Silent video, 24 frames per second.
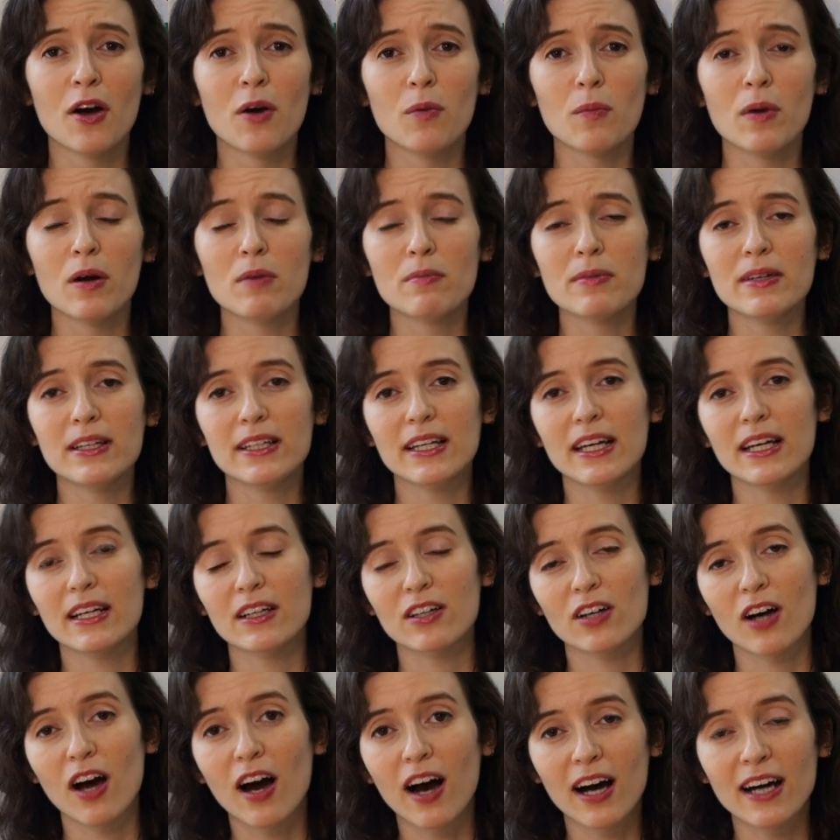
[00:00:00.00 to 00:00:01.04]
When we get
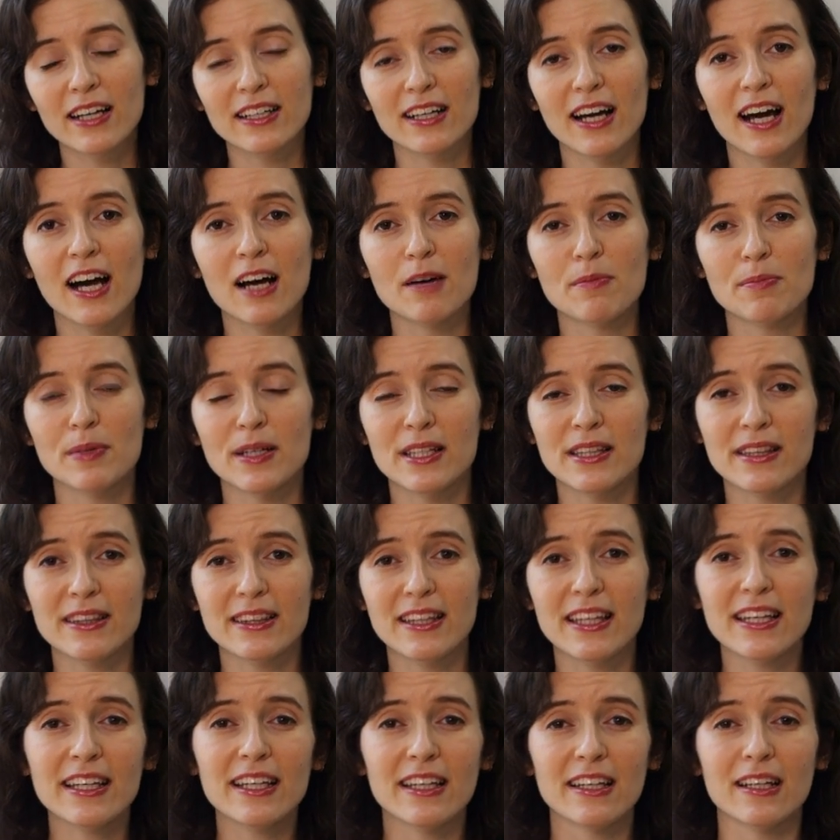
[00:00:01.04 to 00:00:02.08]
caught up in
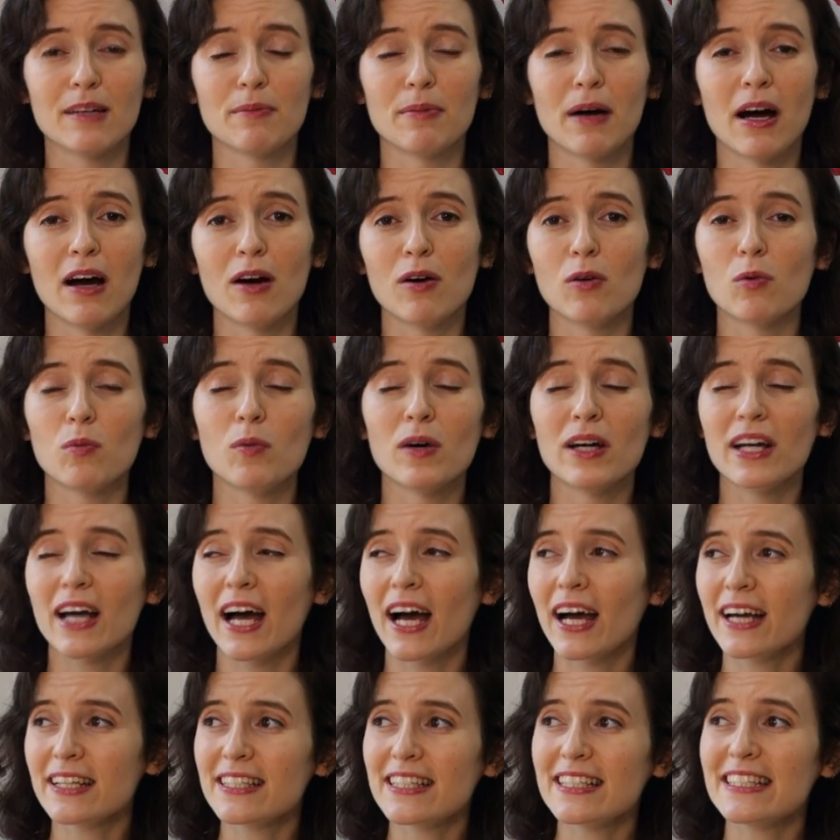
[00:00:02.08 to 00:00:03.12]
thinking about what
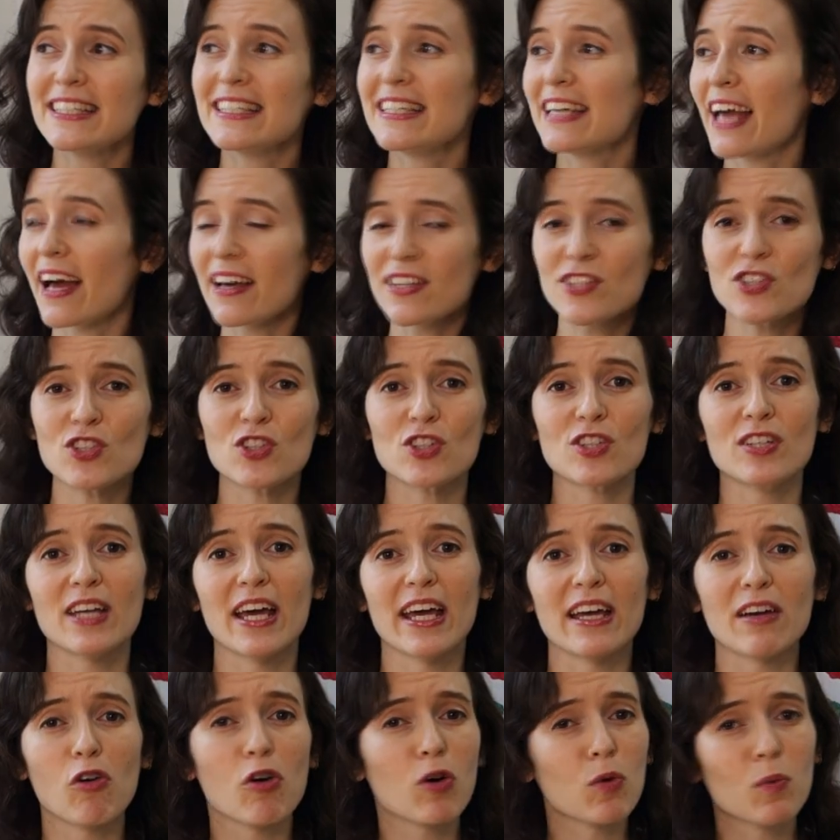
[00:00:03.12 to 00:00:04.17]
I did
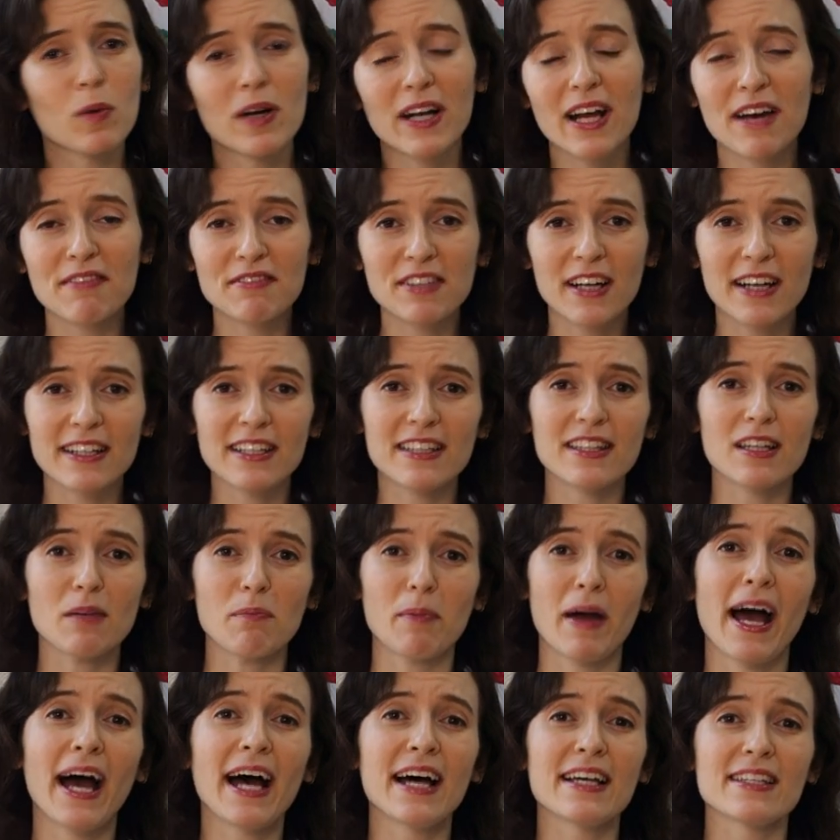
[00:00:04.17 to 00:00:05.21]
yesterday or what I've done in the
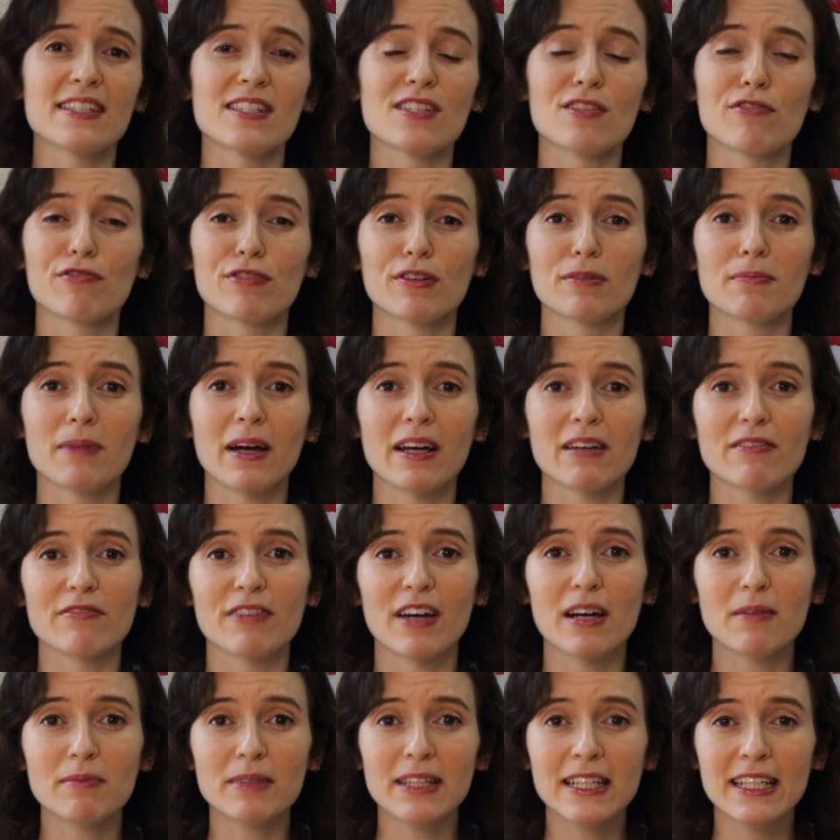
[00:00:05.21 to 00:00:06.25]
past for my
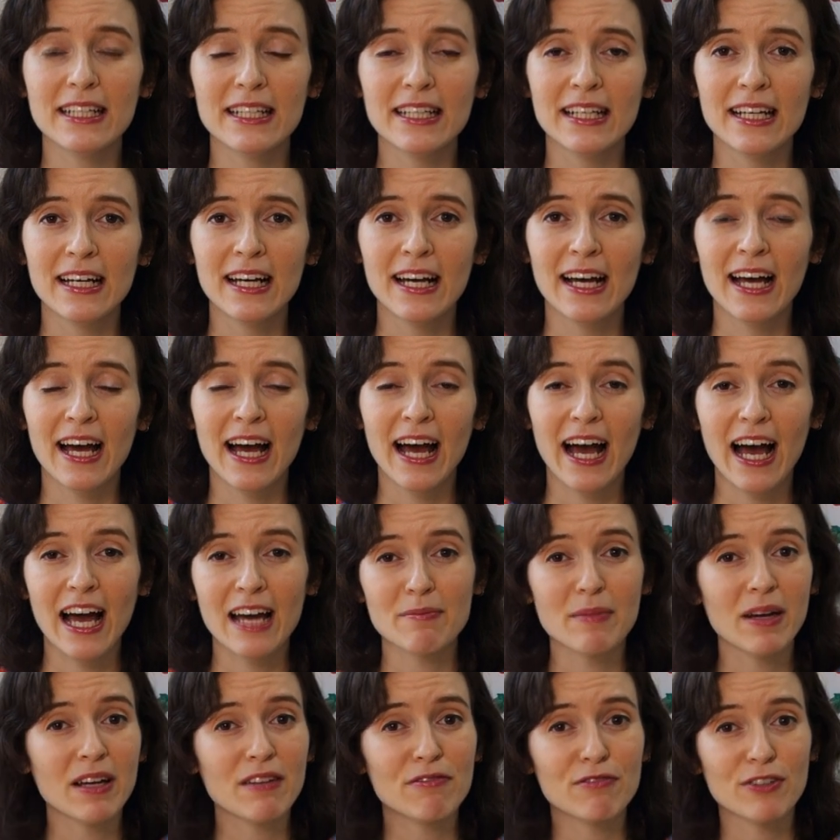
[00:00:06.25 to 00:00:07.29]
family, I
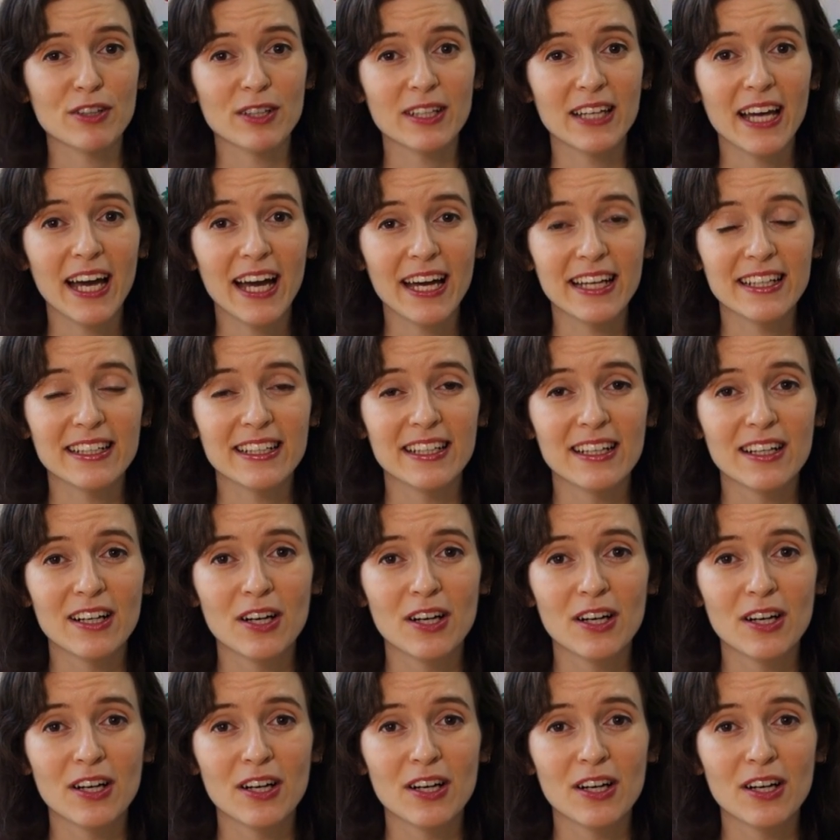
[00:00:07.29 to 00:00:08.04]
may forget